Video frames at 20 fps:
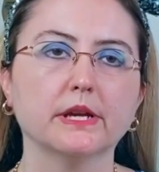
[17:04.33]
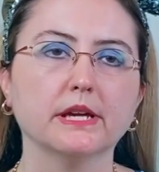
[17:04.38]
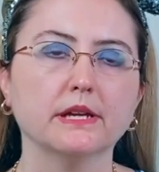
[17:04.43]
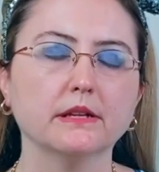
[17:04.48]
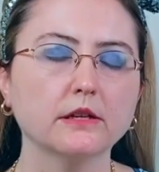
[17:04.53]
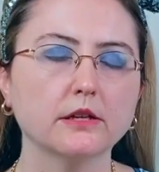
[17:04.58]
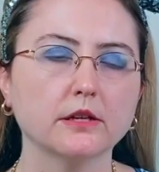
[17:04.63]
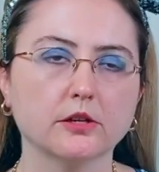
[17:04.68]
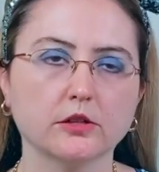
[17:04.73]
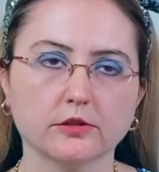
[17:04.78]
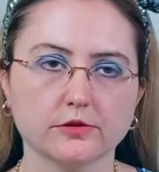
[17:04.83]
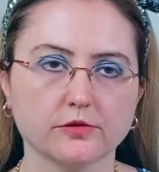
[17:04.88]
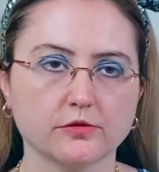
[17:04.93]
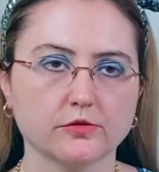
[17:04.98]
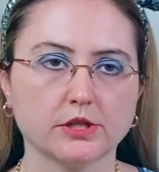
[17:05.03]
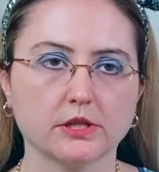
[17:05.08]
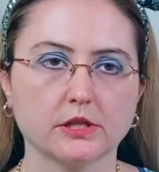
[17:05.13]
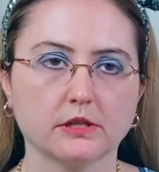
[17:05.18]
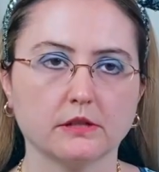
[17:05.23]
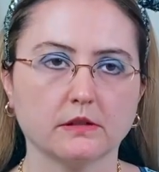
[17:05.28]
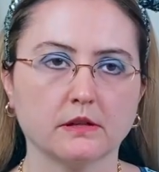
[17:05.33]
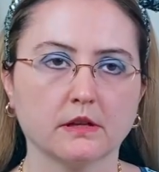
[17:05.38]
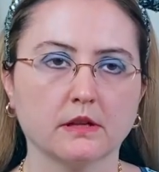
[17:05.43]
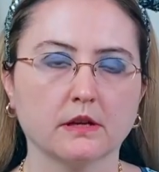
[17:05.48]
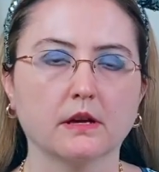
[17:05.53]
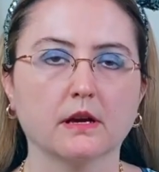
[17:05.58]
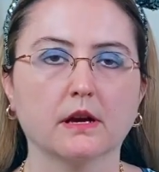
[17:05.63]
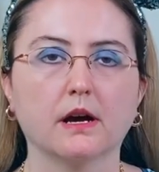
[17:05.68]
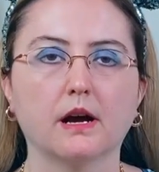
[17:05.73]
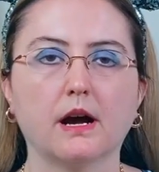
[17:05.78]
in conclusion,
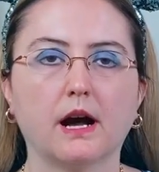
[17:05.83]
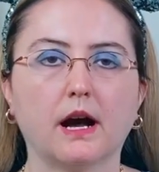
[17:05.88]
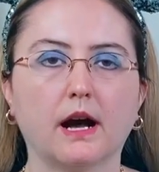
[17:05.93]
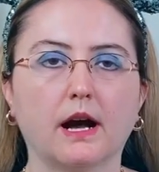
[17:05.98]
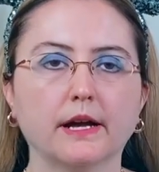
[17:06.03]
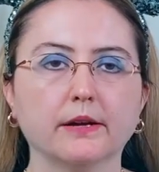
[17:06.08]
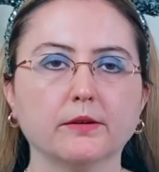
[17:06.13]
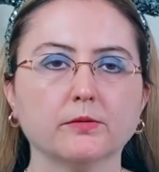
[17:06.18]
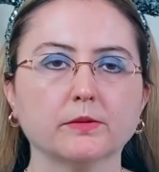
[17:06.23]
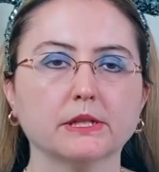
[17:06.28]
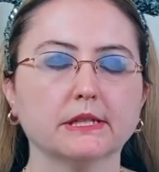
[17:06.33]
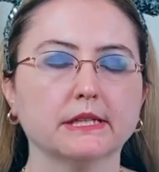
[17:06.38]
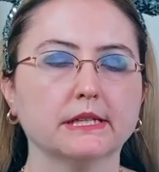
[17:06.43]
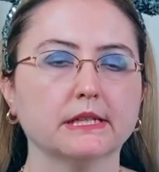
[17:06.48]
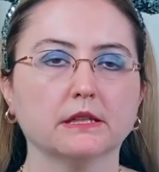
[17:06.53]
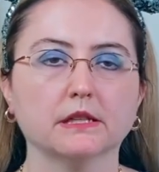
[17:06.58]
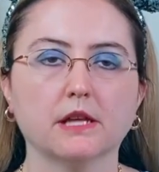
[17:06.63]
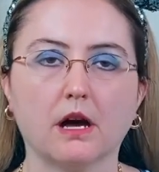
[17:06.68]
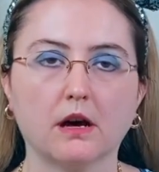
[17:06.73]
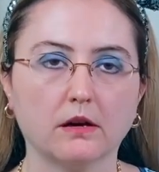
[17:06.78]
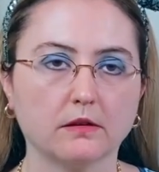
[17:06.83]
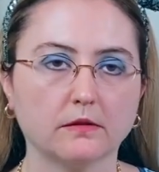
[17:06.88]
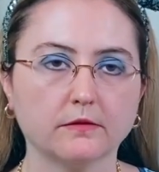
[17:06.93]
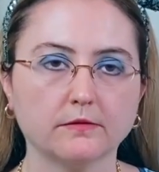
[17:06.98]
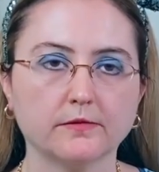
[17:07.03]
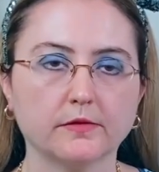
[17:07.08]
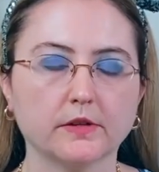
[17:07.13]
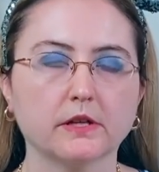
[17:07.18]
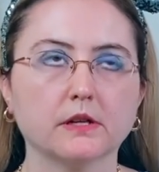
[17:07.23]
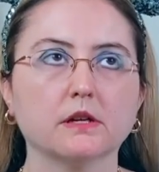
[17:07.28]
I really
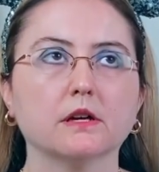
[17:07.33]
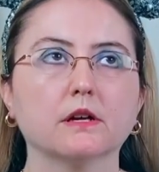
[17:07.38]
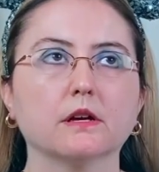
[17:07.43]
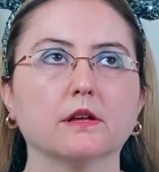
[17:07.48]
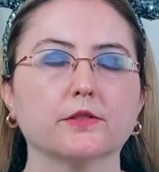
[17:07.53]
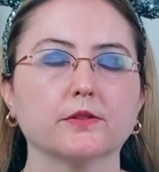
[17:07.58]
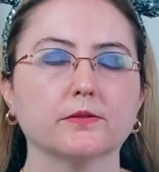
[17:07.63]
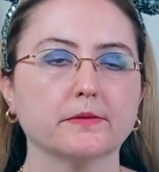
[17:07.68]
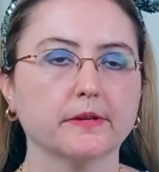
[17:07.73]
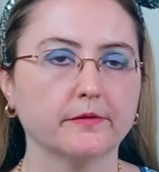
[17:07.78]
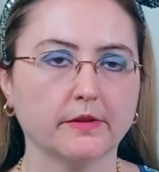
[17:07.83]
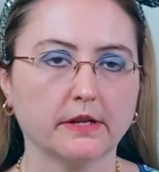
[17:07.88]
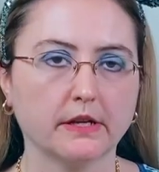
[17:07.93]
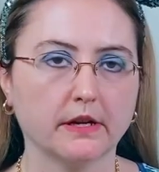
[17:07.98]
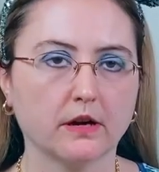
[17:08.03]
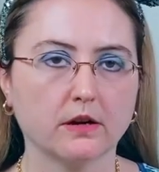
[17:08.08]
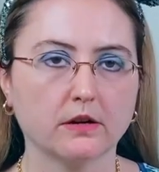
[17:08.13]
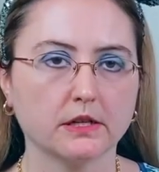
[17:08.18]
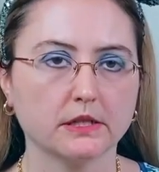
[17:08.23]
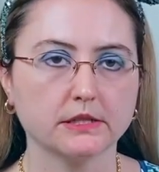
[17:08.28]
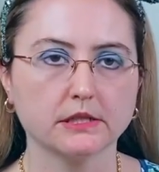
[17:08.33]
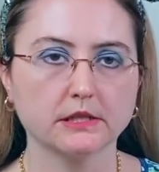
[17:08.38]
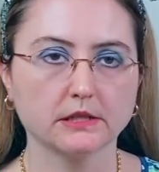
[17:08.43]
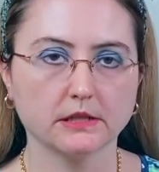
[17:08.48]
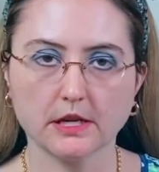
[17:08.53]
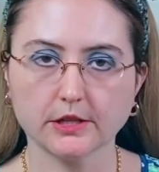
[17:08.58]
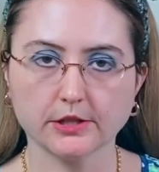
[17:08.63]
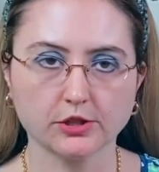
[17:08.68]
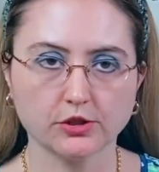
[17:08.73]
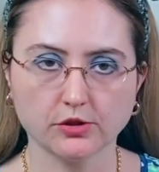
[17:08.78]
love the Riviera
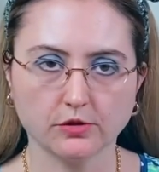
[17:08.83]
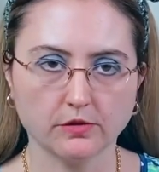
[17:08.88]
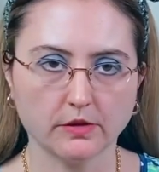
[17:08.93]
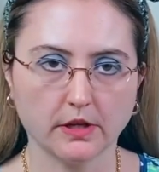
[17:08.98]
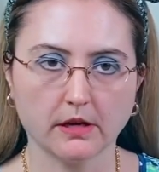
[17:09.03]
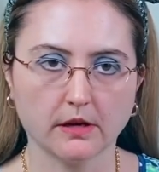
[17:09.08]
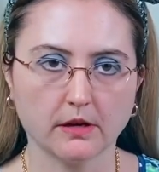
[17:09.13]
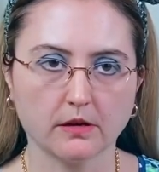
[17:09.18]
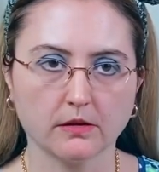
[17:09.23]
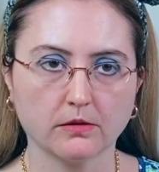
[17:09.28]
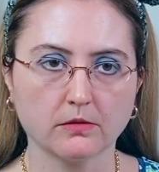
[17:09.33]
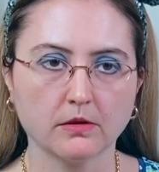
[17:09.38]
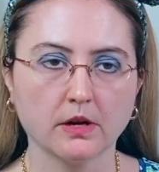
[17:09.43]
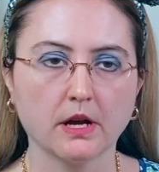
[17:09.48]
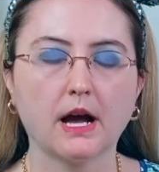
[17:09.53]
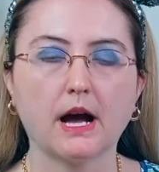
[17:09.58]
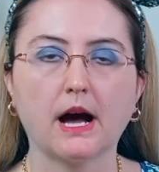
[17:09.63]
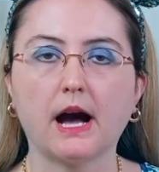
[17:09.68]
Deluxe Studio.